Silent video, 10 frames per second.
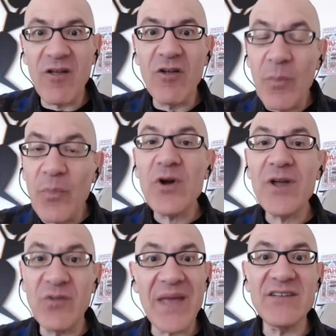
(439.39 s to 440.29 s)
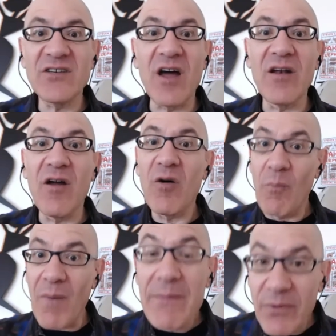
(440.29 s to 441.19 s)
the book is based on
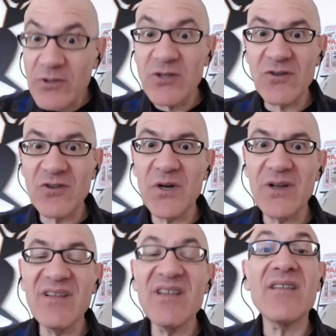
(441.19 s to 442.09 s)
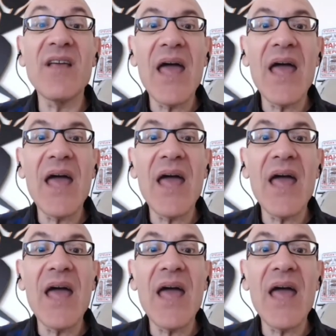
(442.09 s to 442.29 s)
my personal experiences